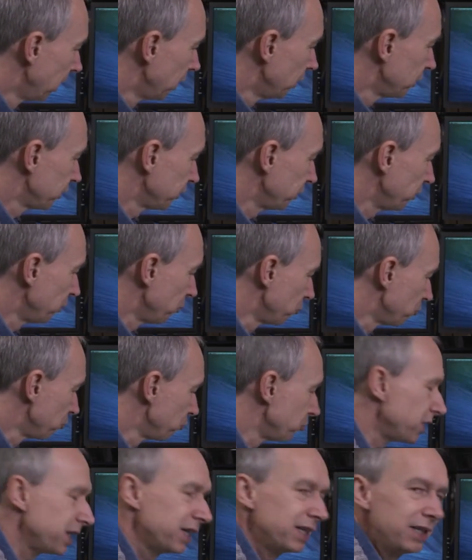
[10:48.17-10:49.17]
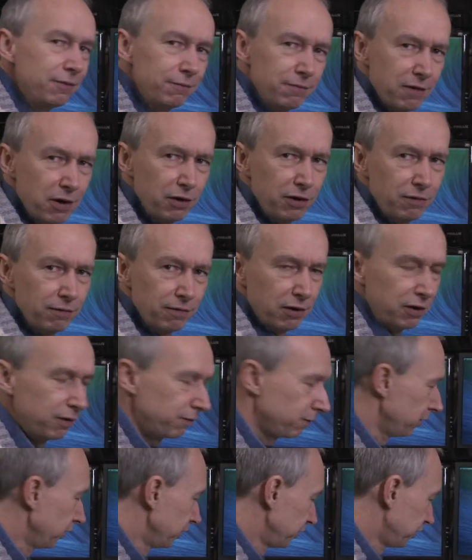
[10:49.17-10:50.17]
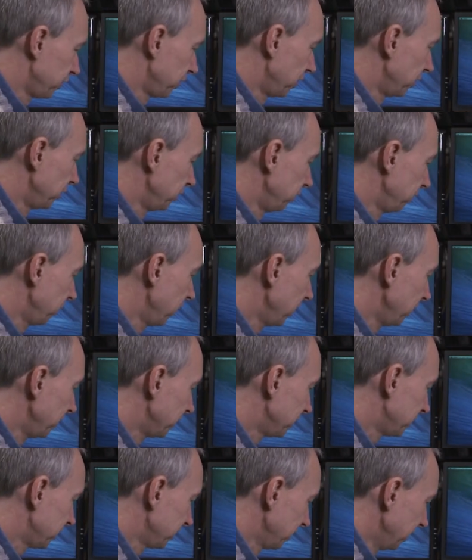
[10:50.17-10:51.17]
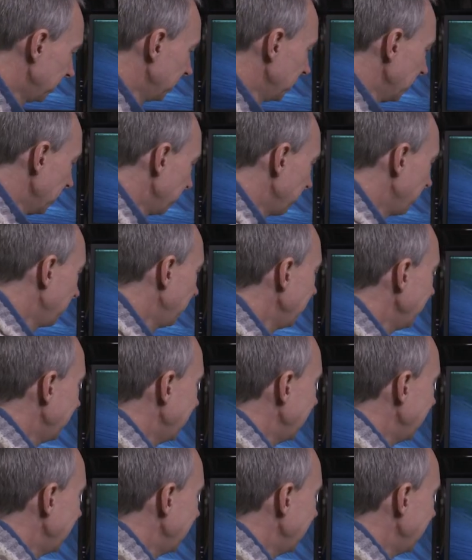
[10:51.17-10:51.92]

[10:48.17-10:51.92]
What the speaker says: So really very, very versatile device, but it